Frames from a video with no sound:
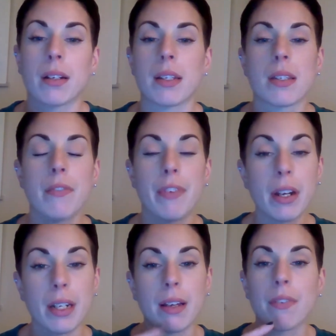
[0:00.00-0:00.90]
on the
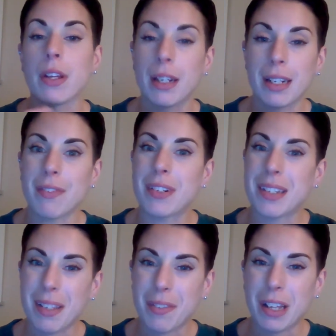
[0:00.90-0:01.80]
severity of the
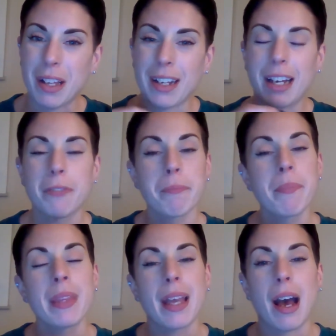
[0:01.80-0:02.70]
unevenness of the lockout,
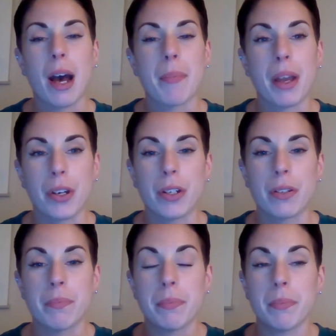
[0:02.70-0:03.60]
it
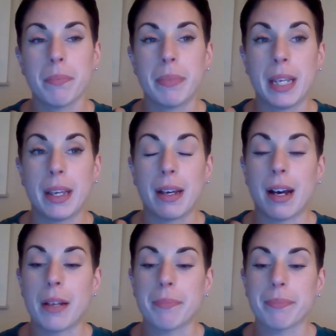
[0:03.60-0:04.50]
could be
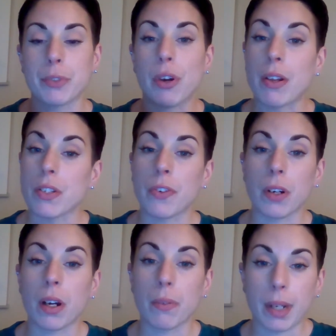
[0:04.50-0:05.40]
grounds
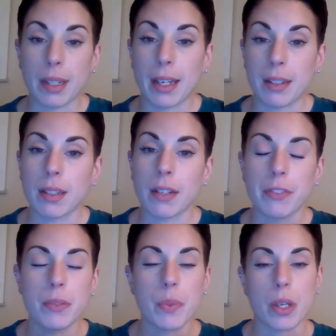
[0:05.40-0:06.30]
for a red lighted
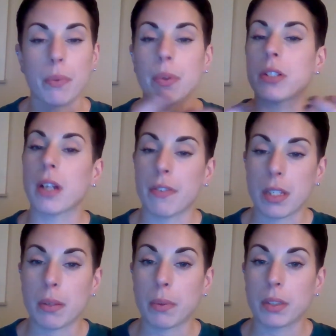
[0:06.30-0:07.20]
lift. So, which
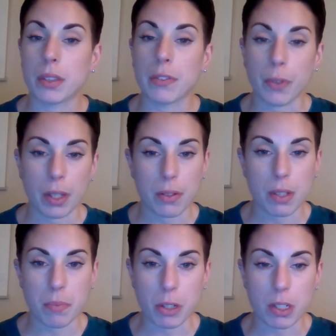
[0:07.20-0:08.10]
obviously we want to avoid those
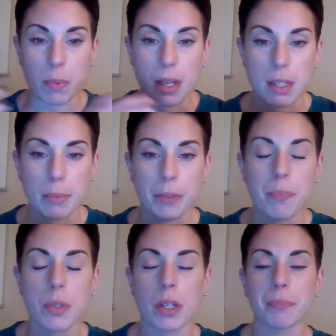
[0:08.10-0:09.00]
as much as possible.
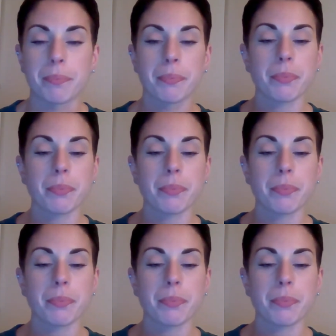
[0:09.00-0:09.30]
So